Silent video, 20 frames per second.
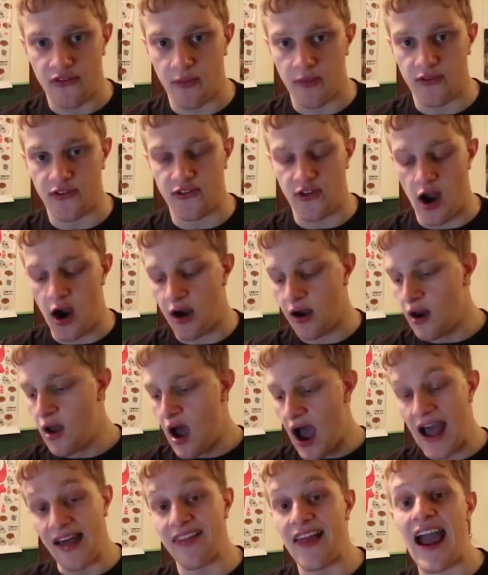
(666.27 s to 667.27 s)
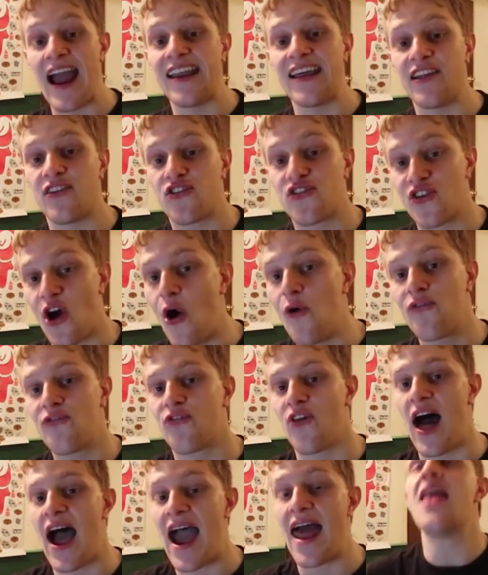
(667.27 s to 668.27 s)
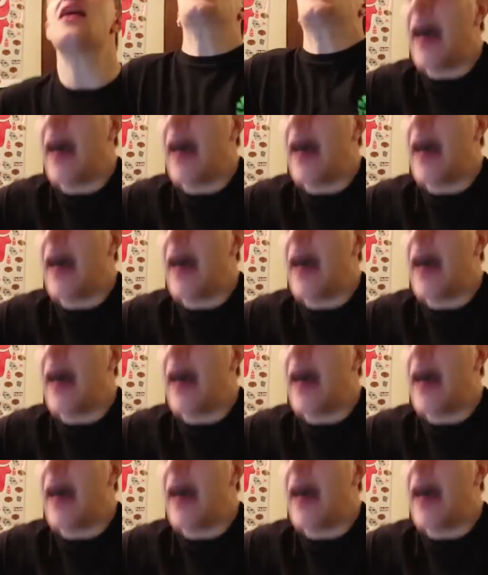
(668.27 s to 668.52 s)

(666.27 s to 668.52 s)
from the start. I landed so flat,